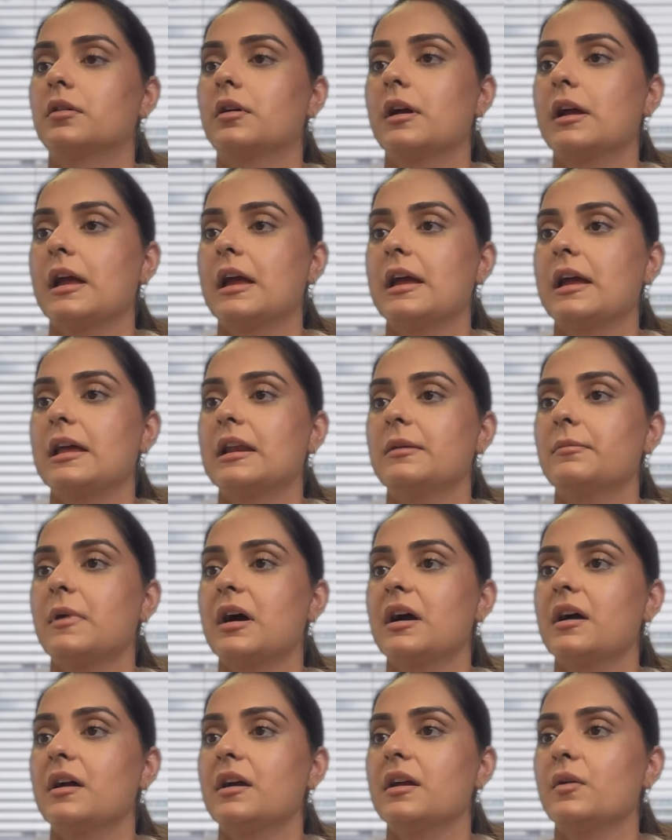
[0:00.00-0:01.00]

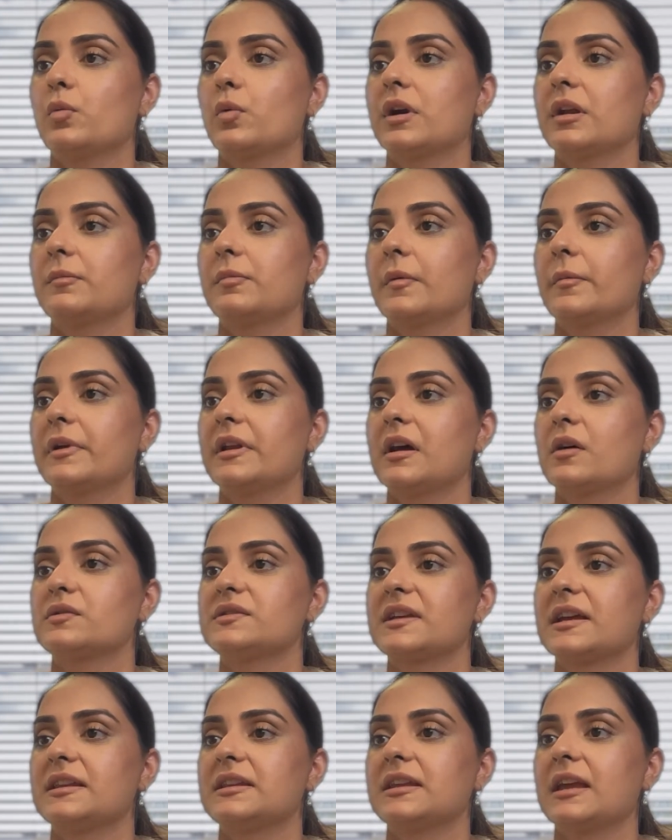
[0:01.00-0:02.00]
LMI, work permit
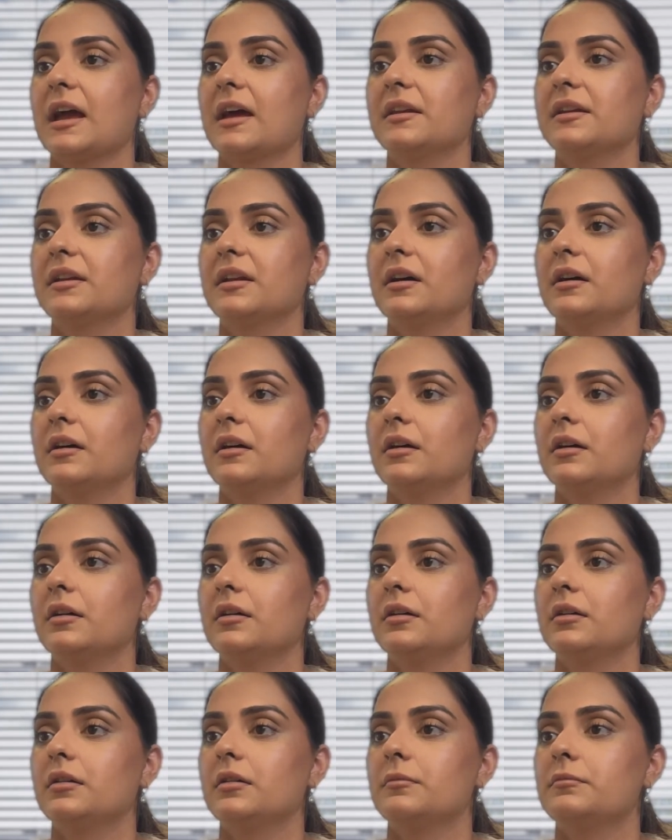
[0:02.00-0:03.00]
outside
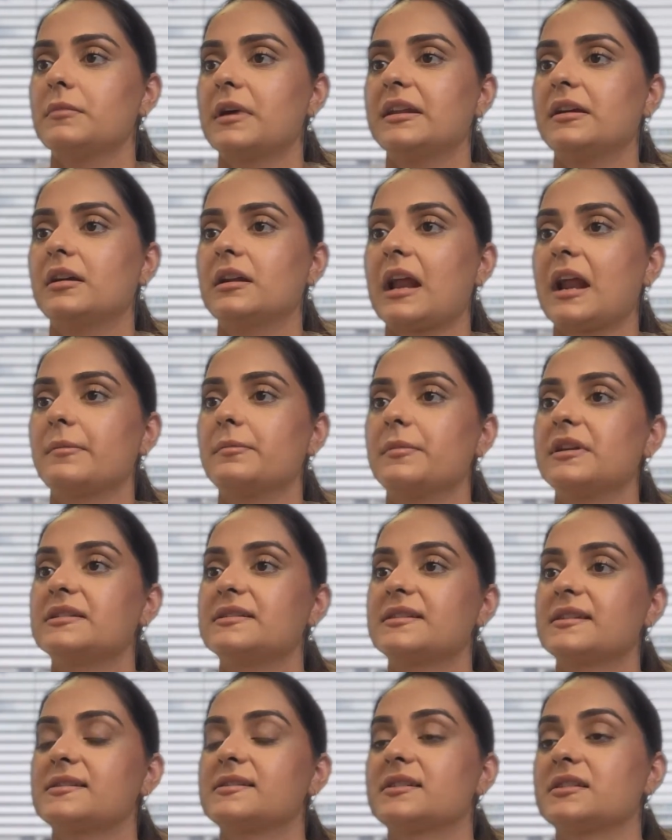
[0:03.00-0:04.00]
Canada, medical admin
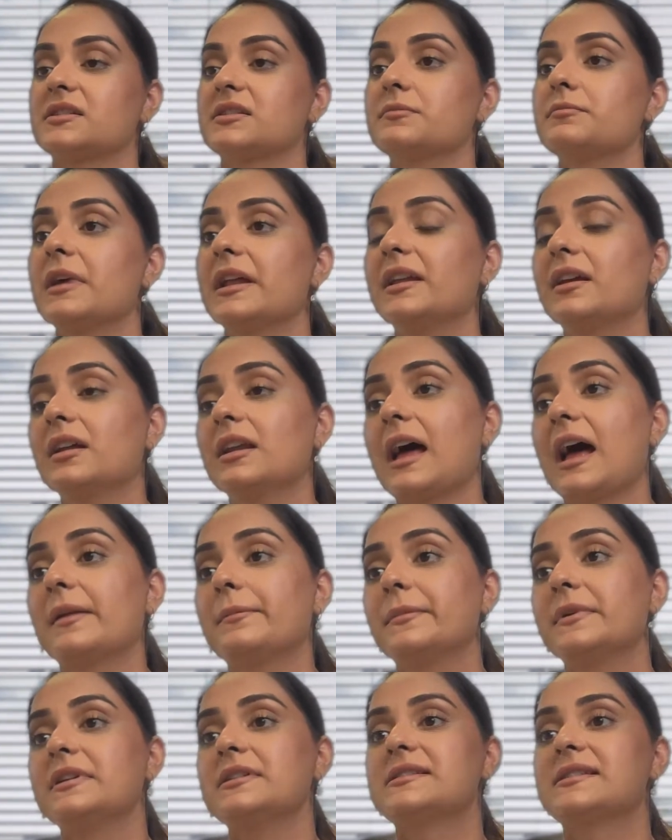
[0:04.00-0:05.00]
assistant. Medical
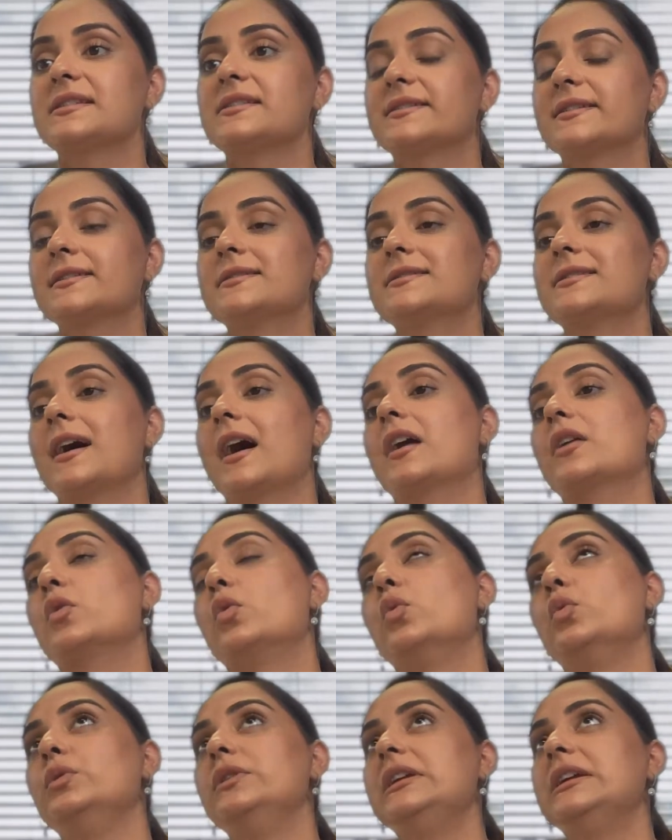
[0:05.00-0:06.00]
admin assistants are
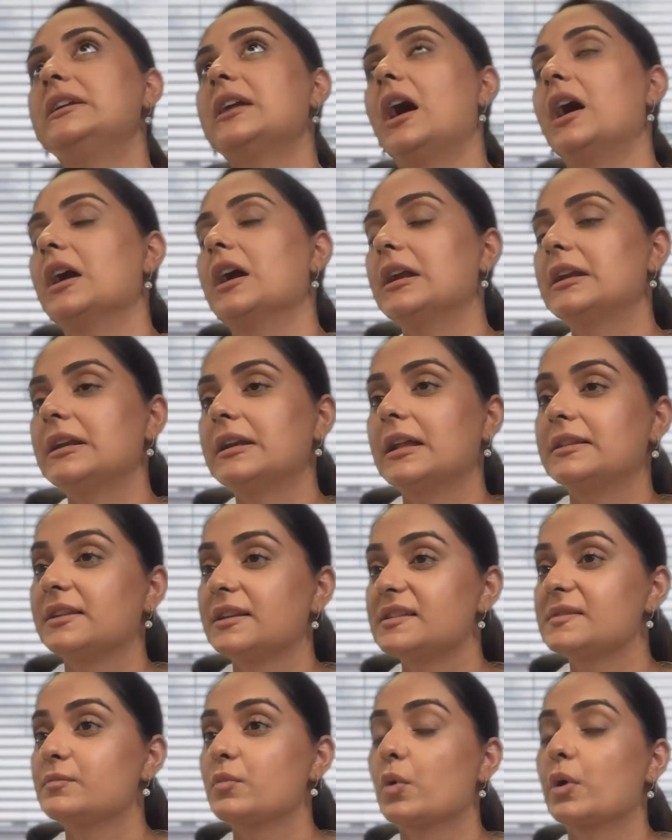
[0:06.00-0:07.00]
only targeted at
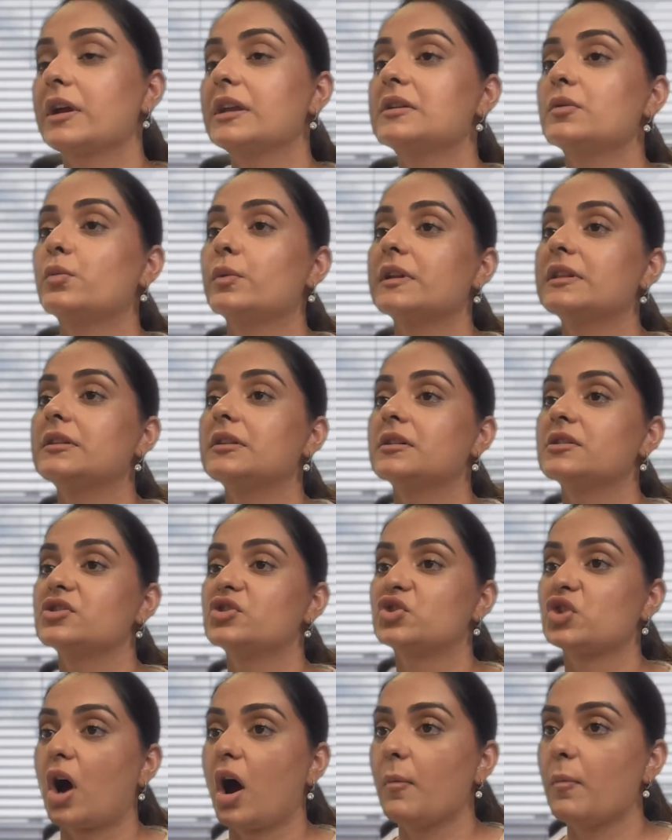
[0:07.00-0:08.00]
this point with
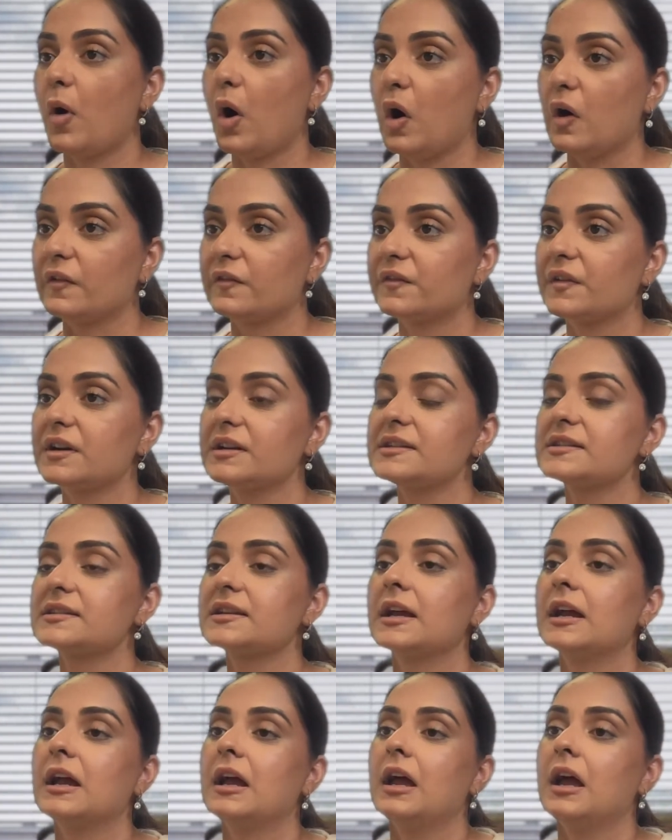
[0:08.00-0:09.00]
job offers
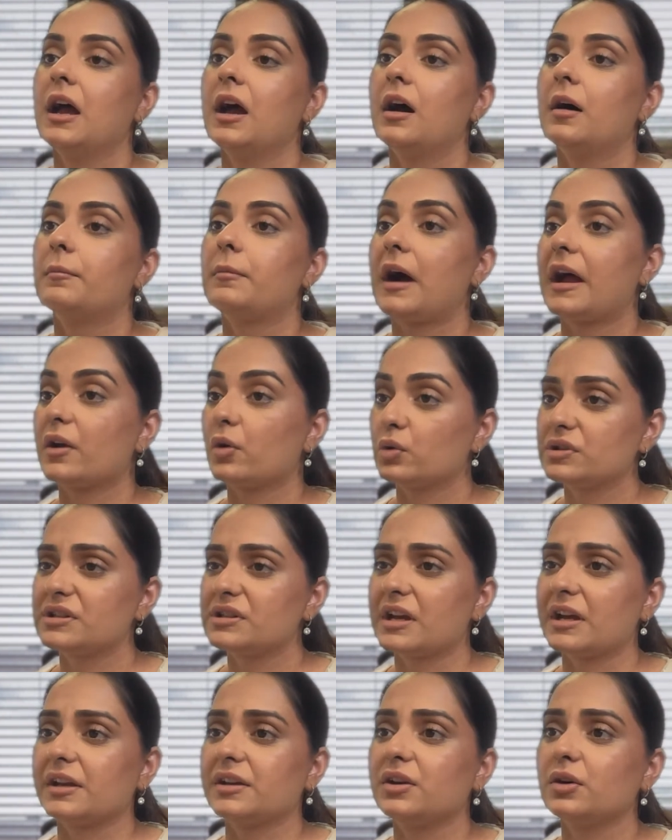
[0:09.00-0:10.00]
by
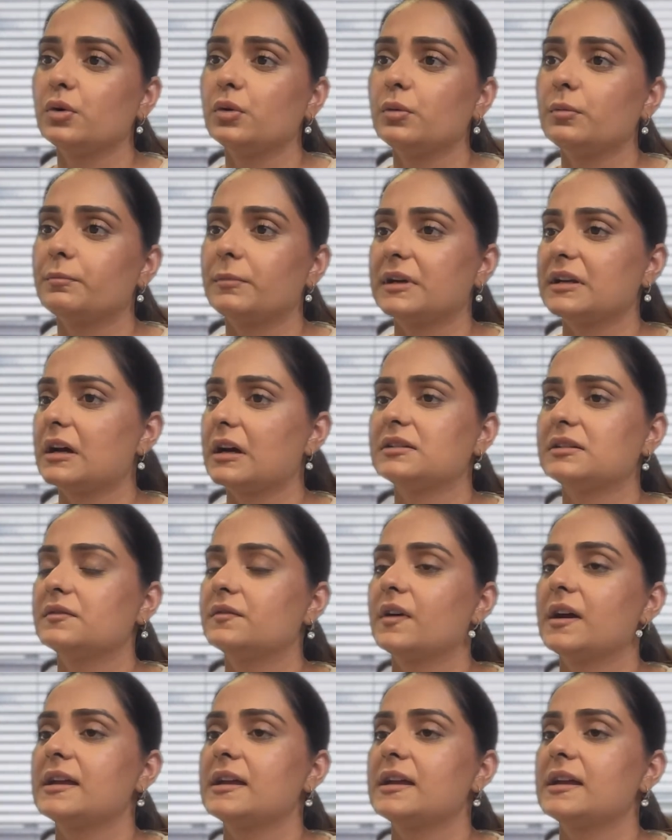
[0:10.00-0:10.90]
Ontario, but otherwise,